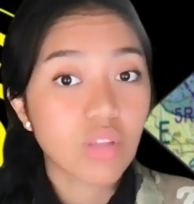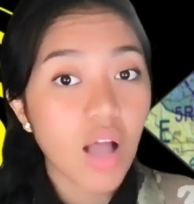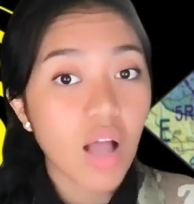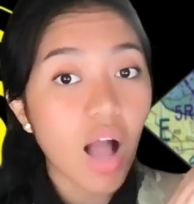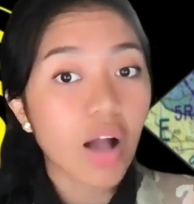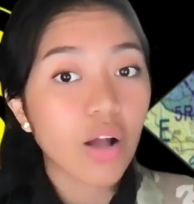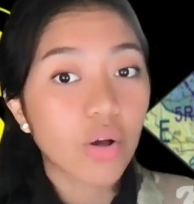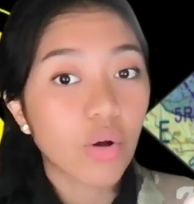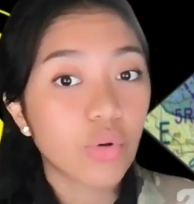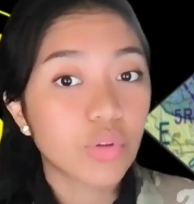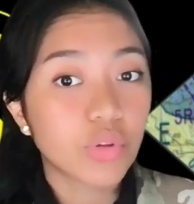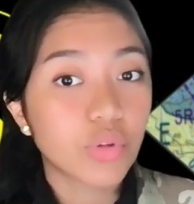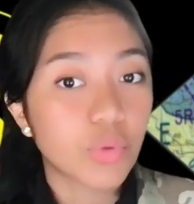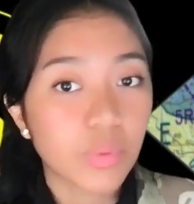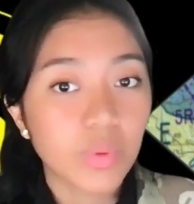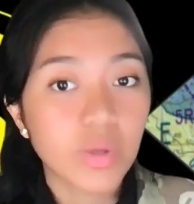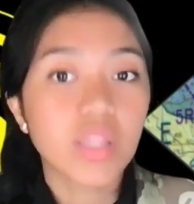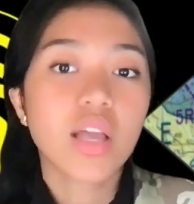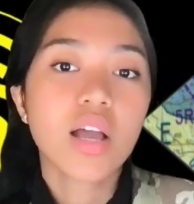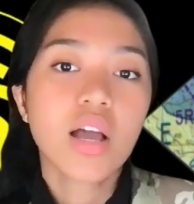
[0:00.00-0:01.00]
not go
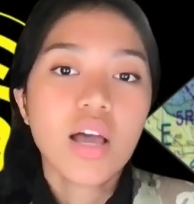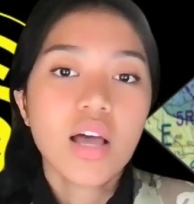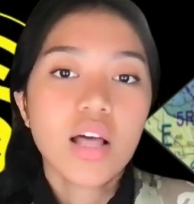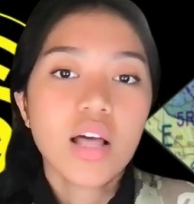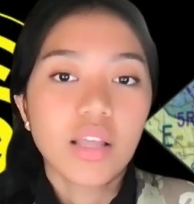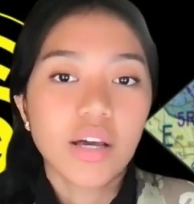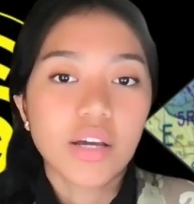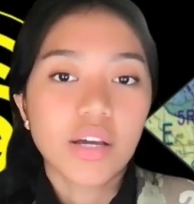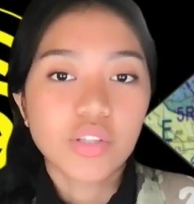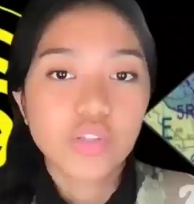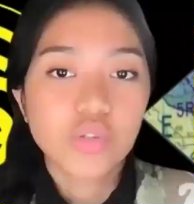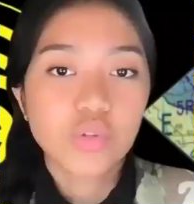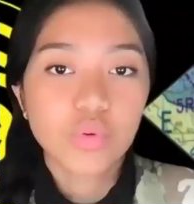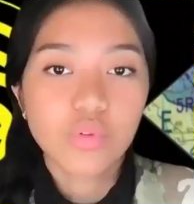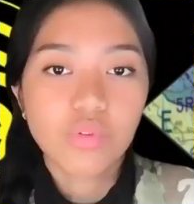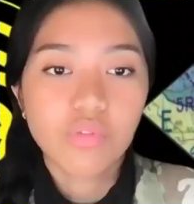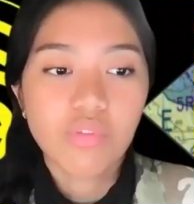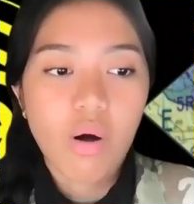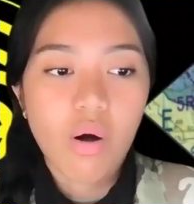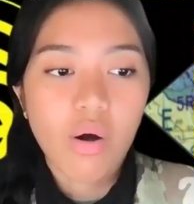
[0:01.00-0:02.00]
through it like
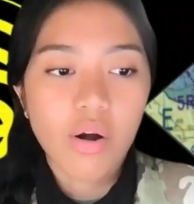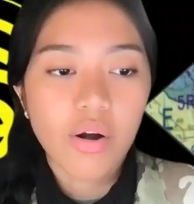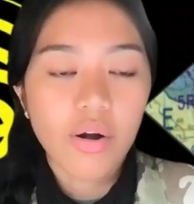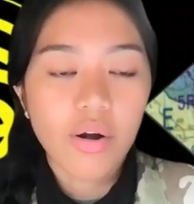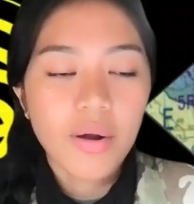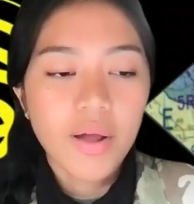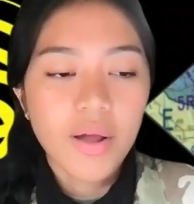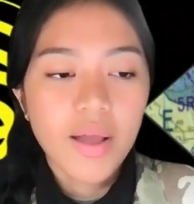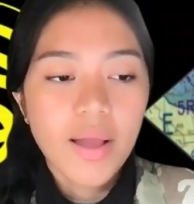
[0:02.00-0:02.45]
too far.